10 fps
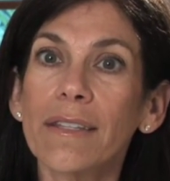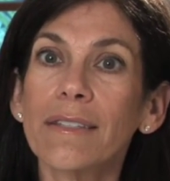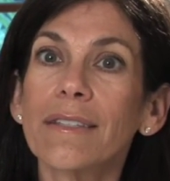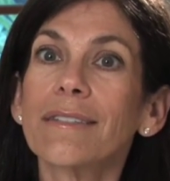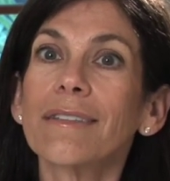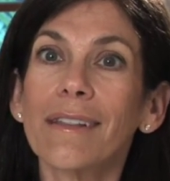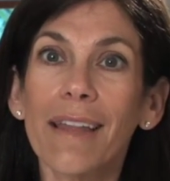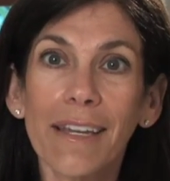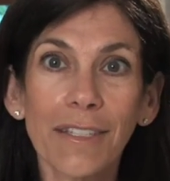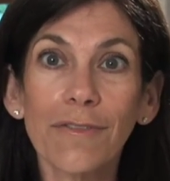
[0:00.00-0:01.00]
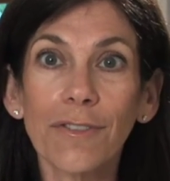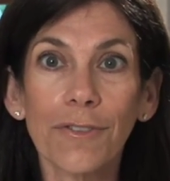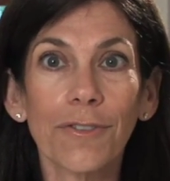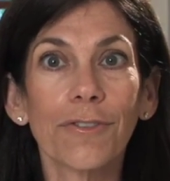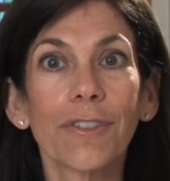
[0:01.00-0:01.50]
This is elective
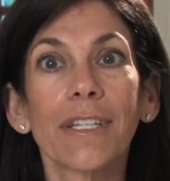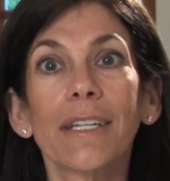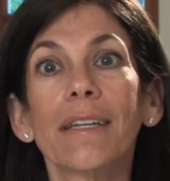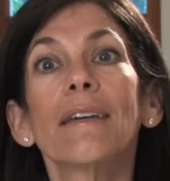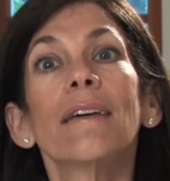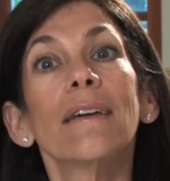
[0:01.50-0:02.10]
surgery.